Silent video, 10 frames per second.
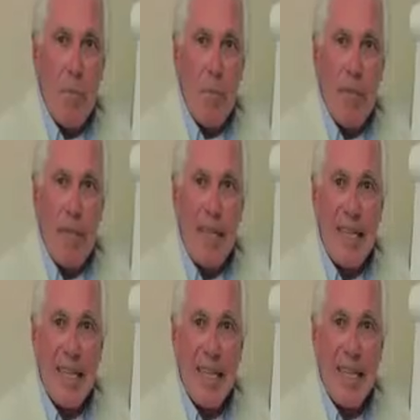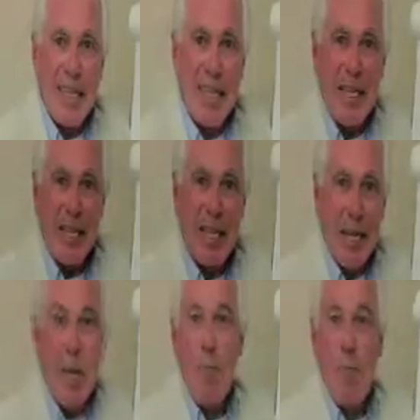immediately
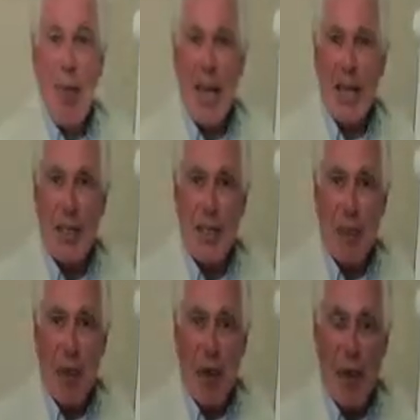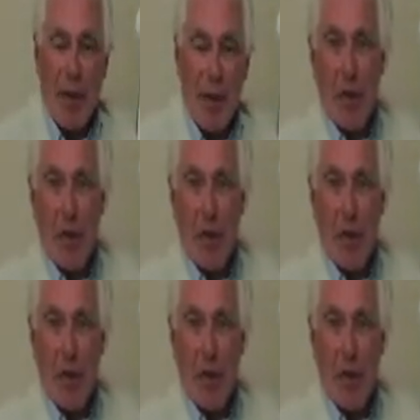impacted by them.